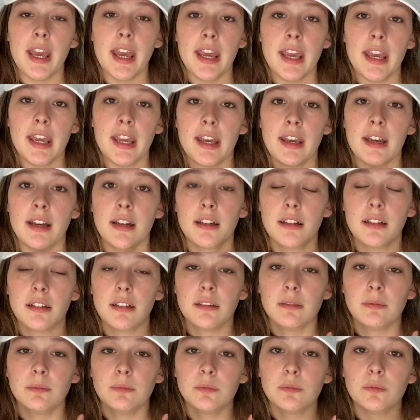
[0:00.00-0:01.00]
a
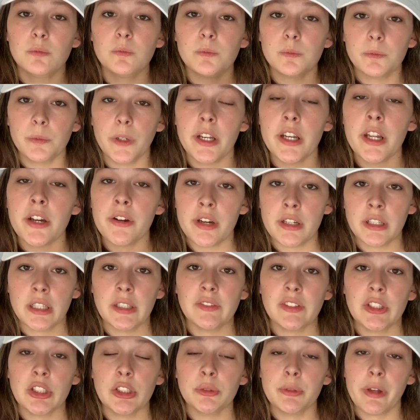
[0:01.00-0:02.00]
radio
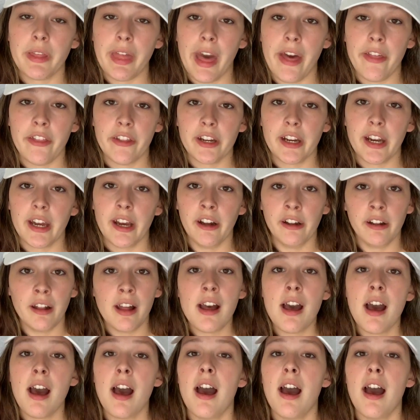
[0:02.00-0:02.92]
interview with Heather Hill.